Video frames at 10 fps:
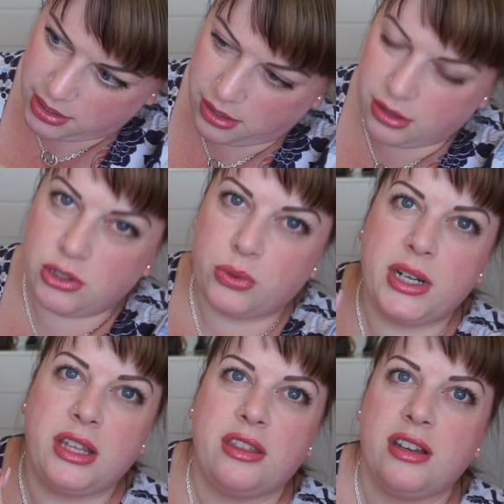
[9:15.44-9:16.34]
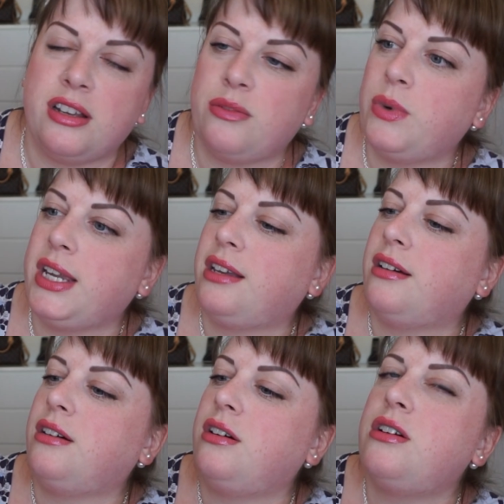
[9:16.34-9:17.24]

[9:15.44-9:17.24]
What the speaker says: so the 23rd week